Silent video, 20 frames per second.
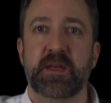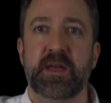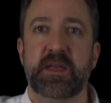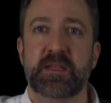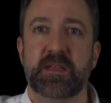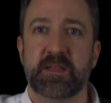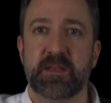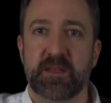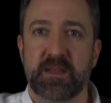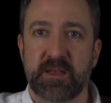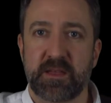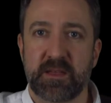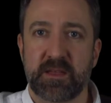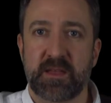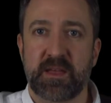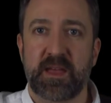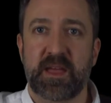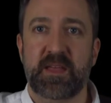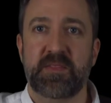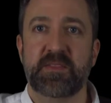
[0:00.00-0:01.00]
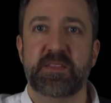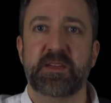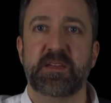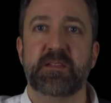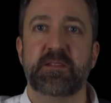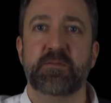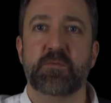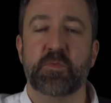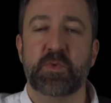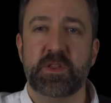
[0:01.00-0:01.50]
And
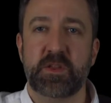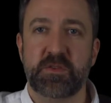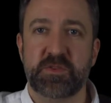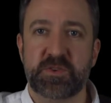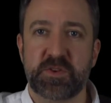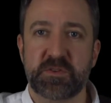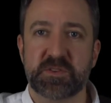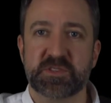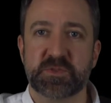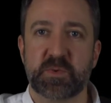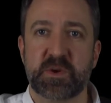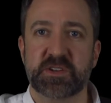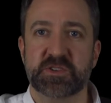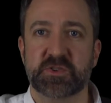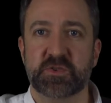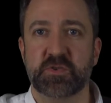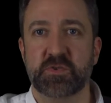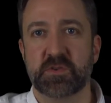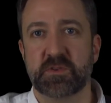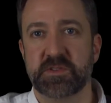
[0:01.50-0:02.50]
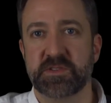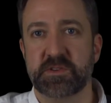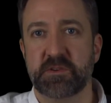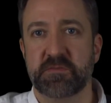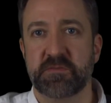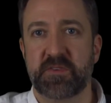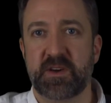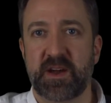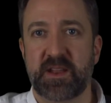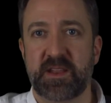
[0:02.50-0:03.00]
then when you do switch chords,
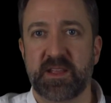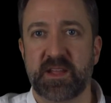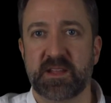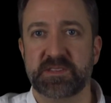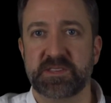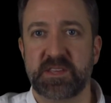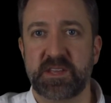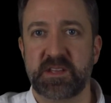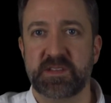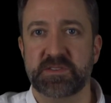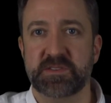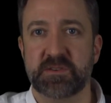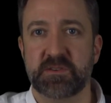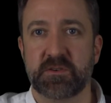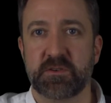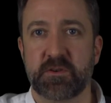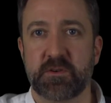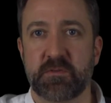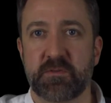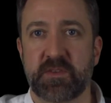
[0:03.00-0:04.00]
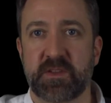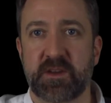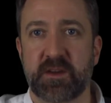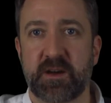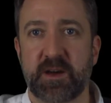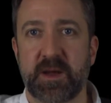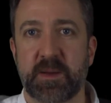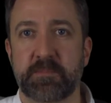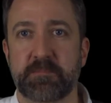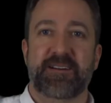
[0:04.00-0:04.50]
you'll find it gets easier over
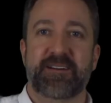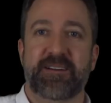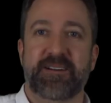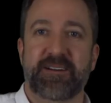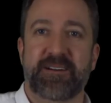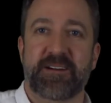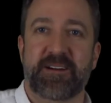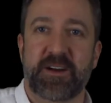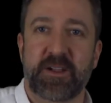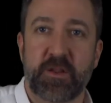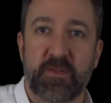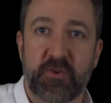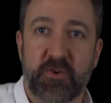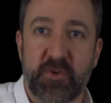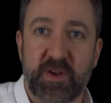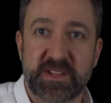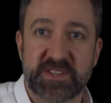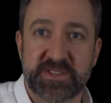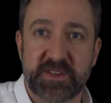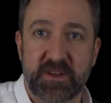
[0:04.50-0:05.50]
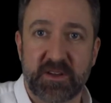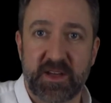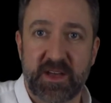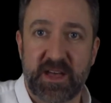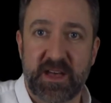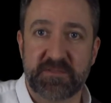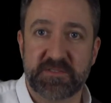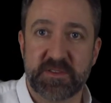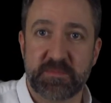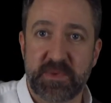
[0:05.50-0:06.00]
time. Another great song I
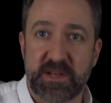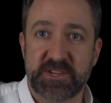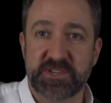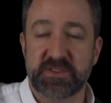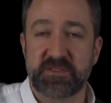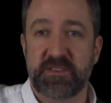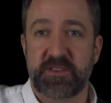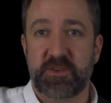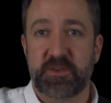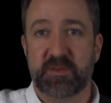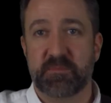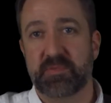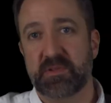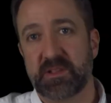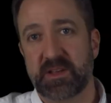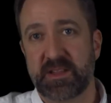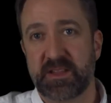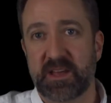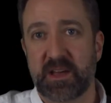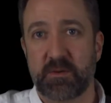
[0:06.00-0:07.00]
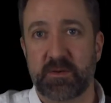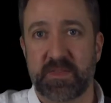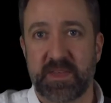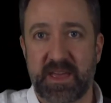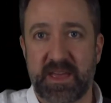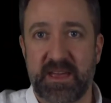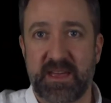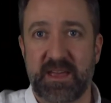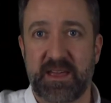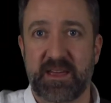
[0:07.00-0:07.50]
have to mention that you can play now
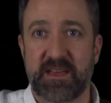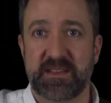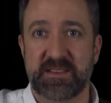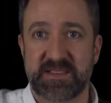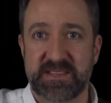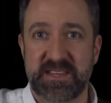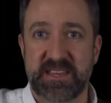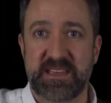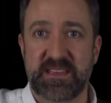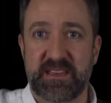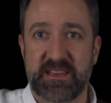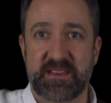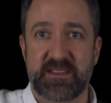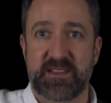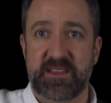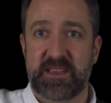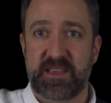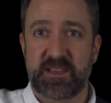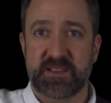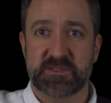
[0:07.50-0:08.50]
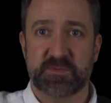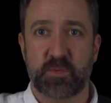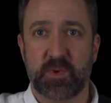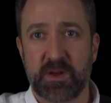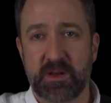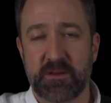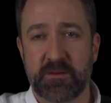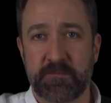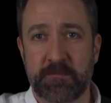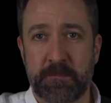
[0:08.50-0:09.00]
with A, D, and E as
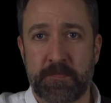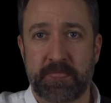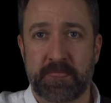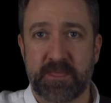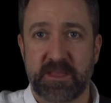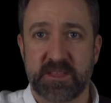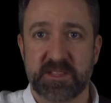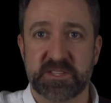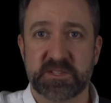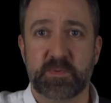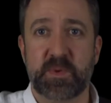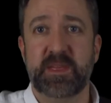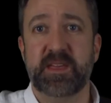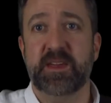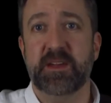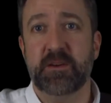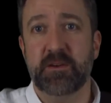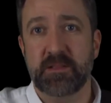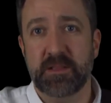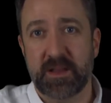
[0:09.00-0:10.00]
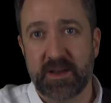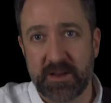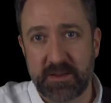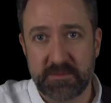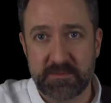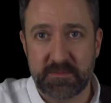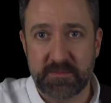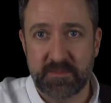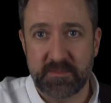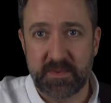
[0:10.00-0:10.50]
well is Sweet
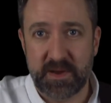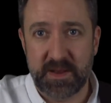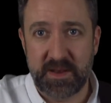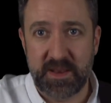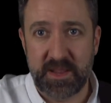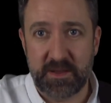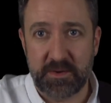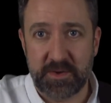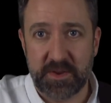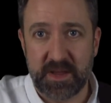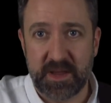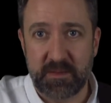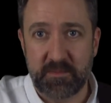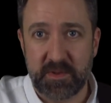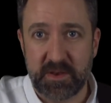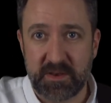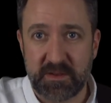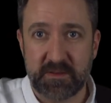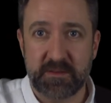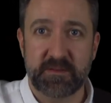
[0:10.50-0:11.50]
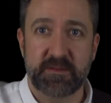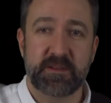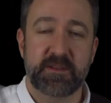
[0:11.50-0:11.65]
Caroline by Neil Diamond.